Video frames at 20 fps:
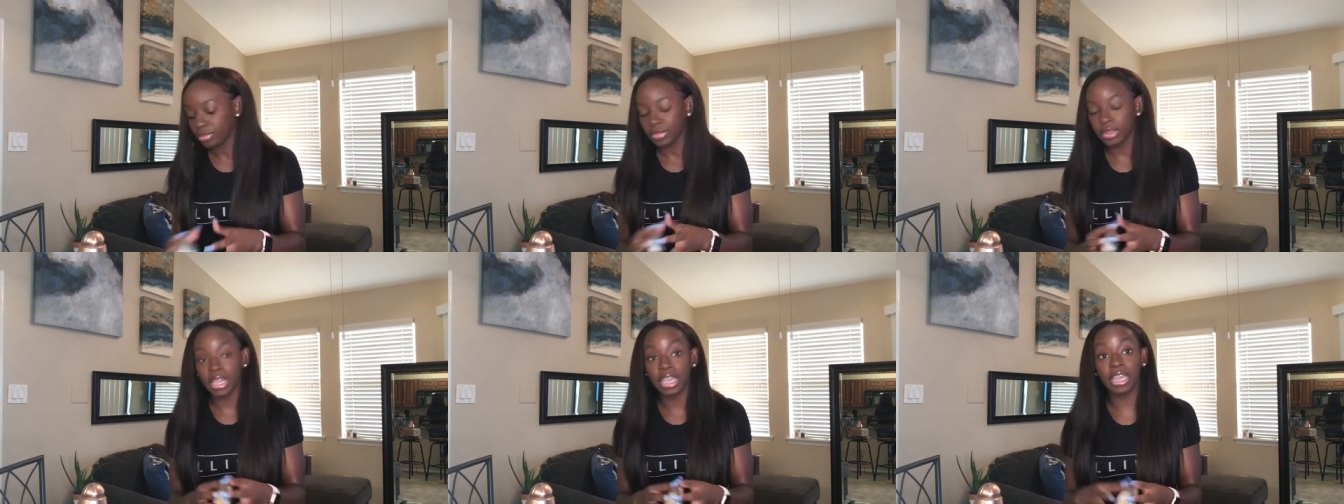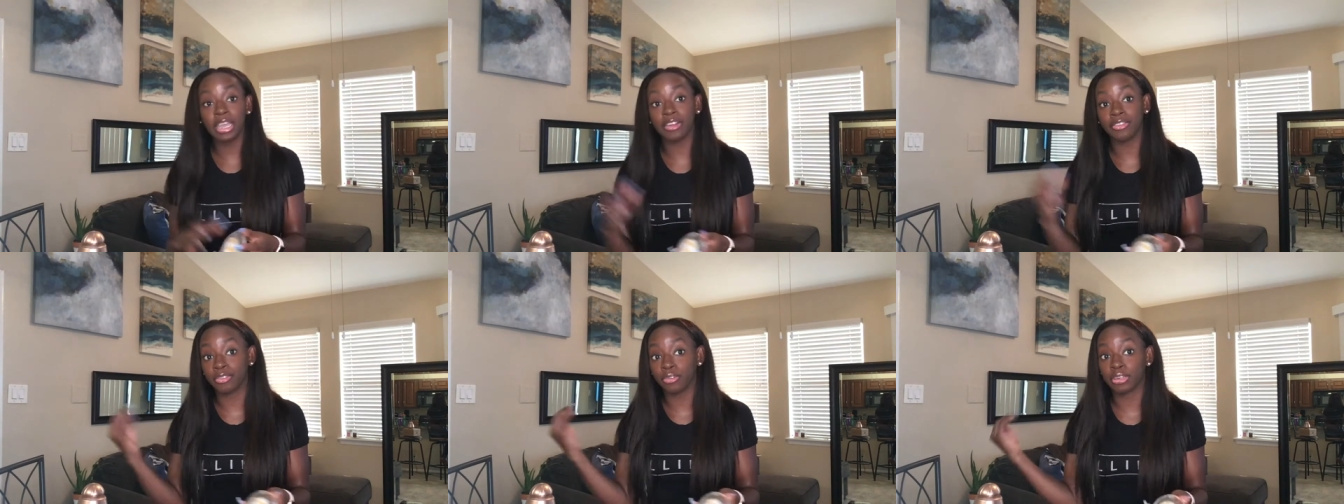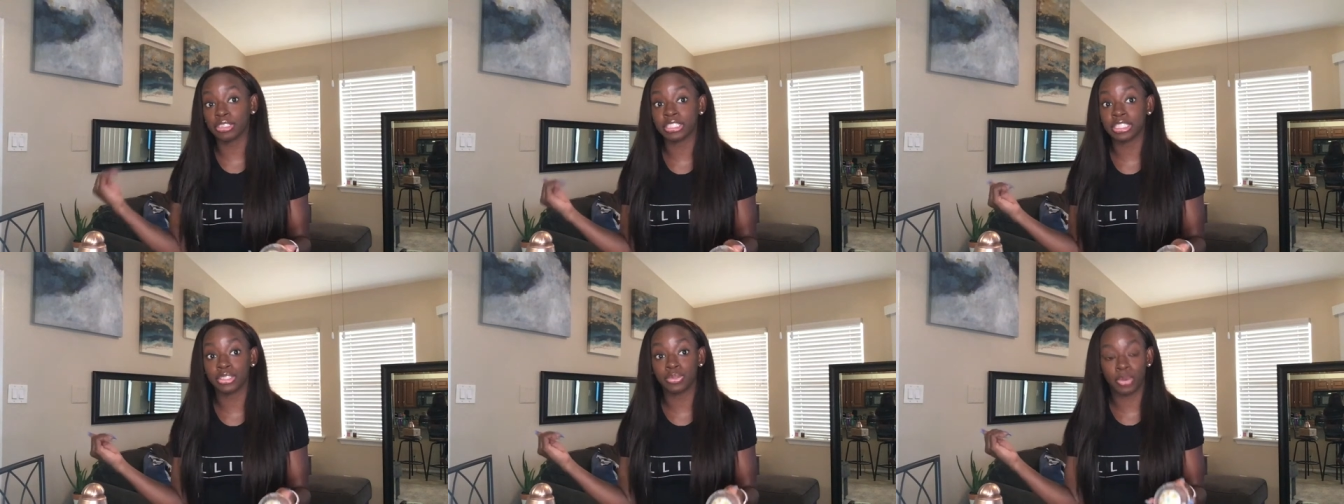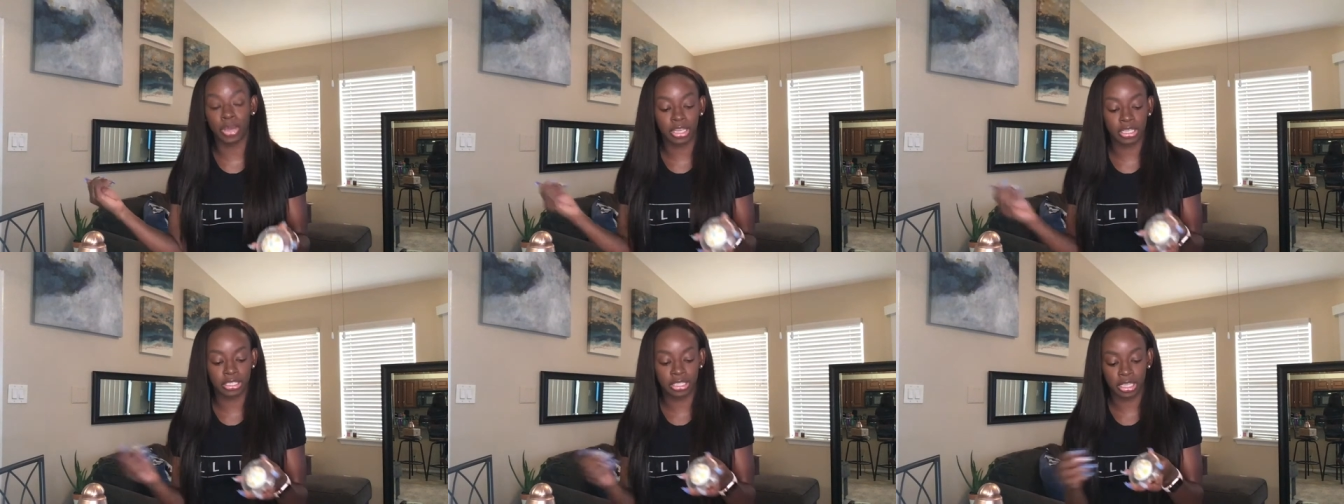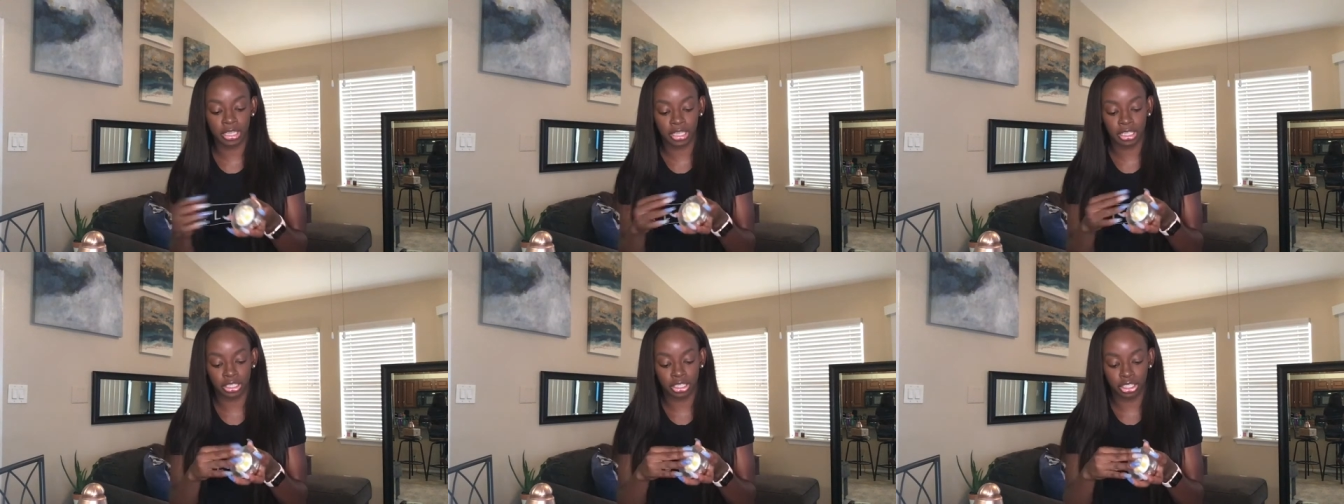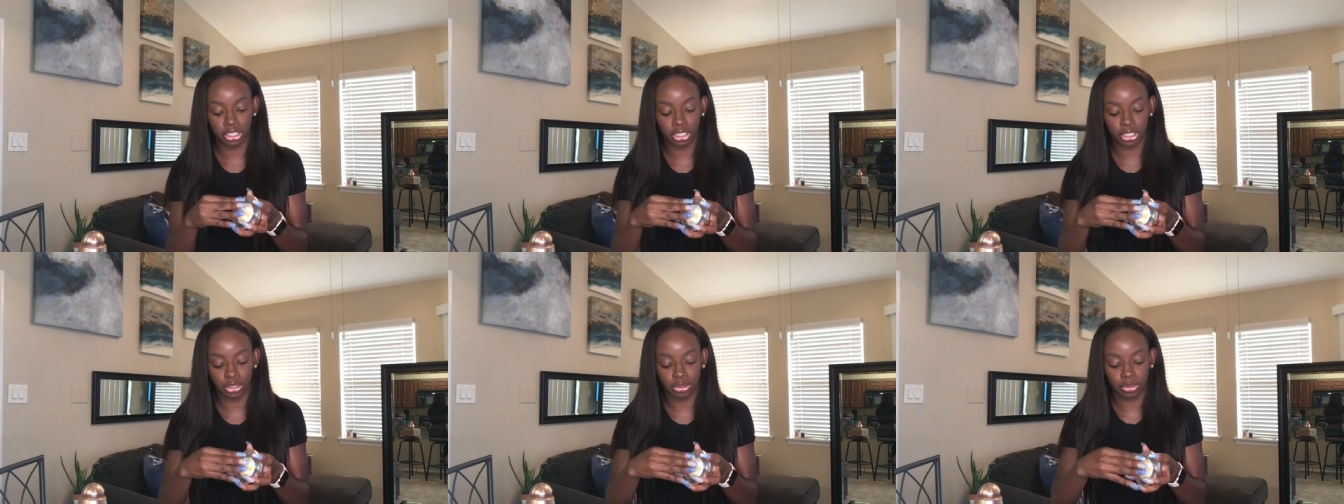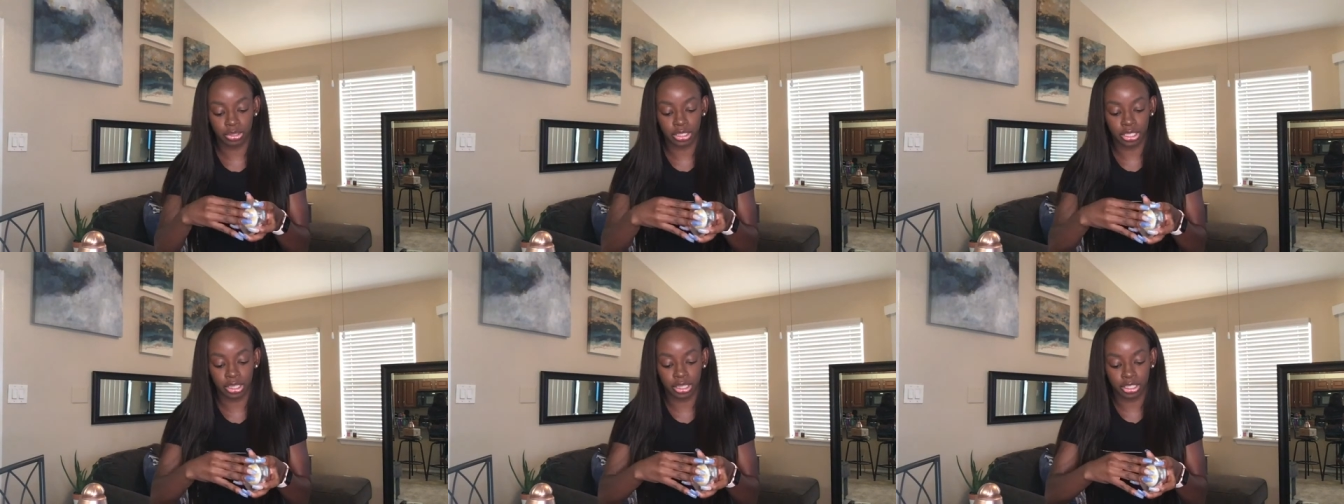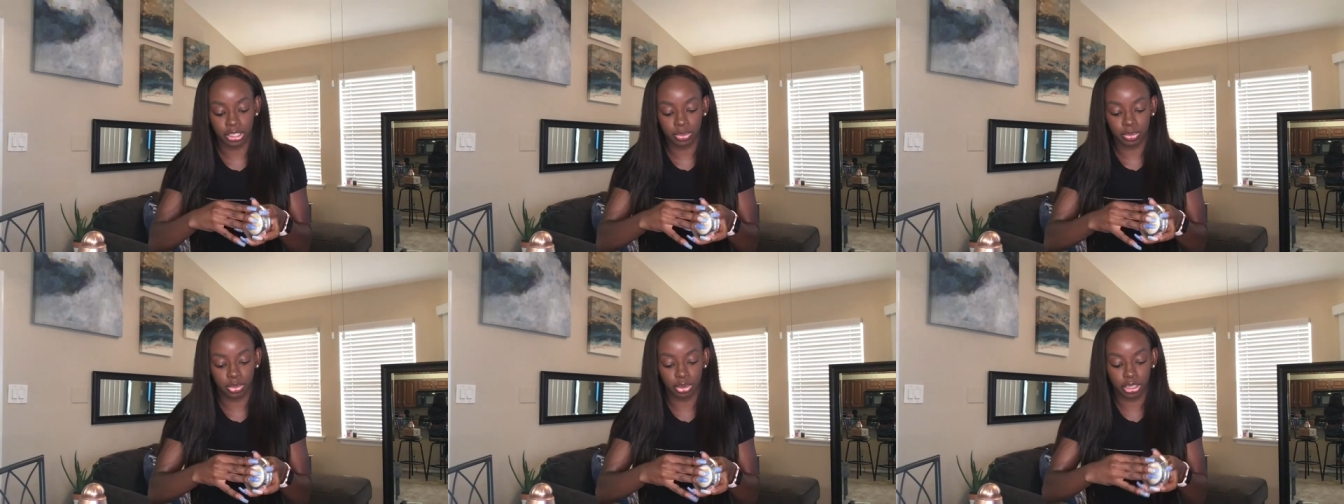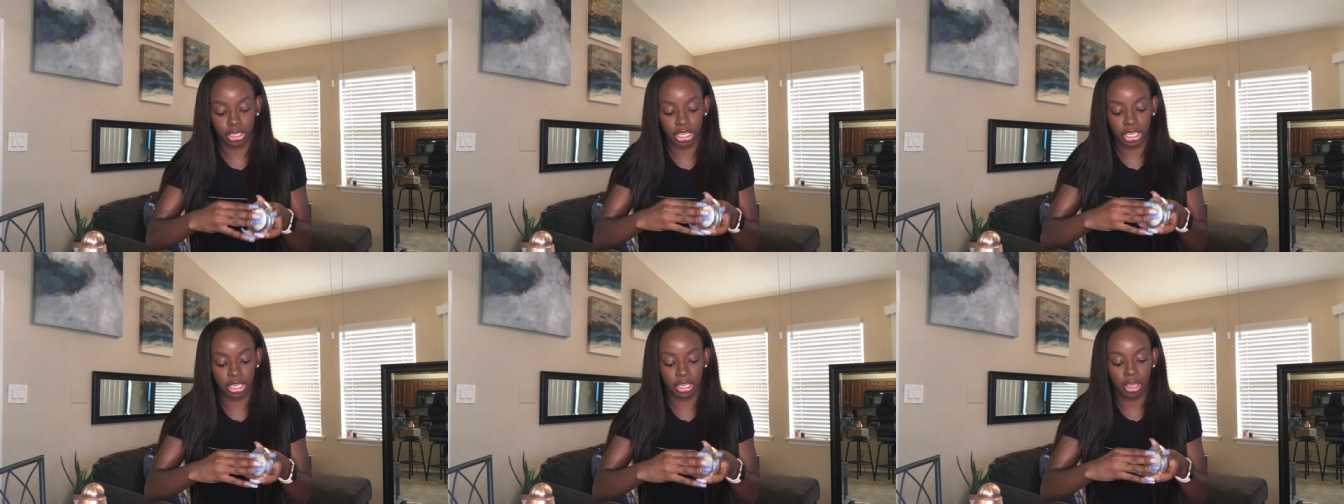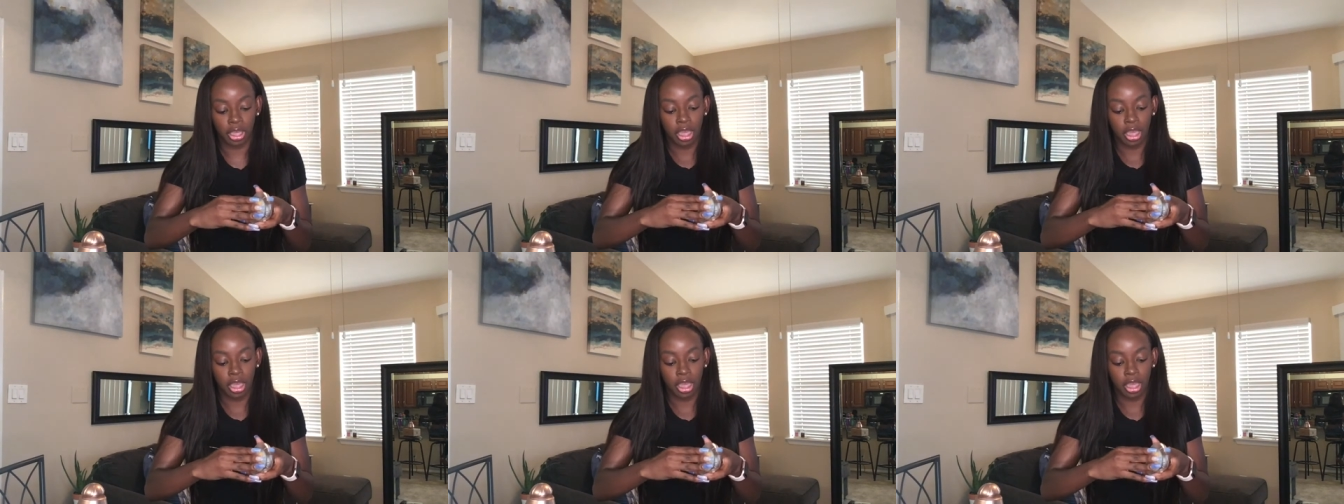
And of course it's black because I just used it this morning.